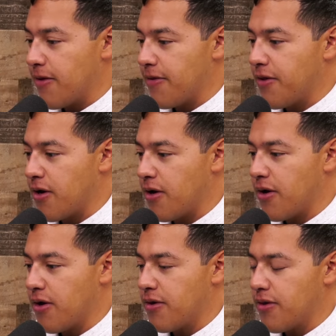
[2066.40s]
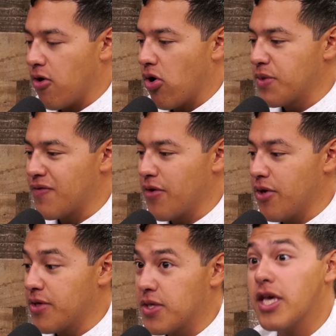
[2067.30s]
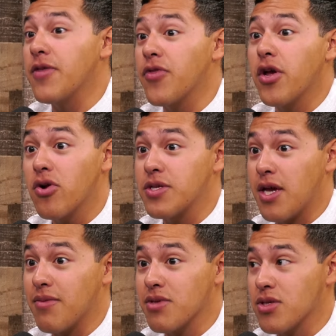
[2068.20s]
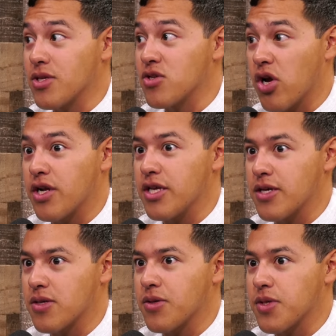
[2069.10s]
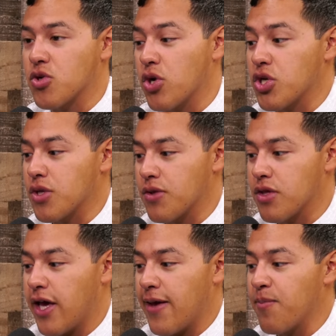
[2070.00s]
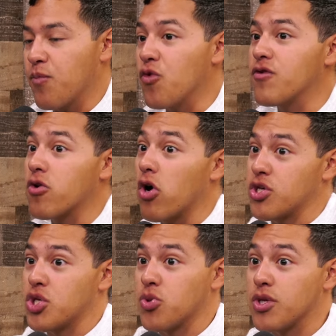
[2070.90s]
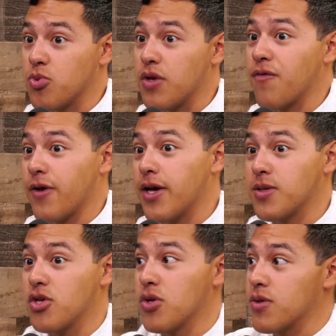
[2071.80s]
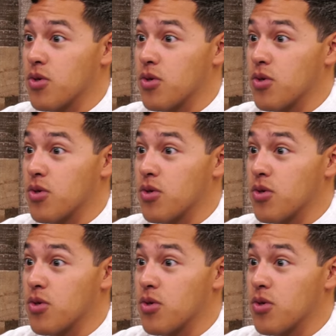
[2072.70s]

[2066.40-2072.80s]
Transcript: the armed civilians, in their attempt to try to de-escalate the situation, they moved across the street to a different gas station.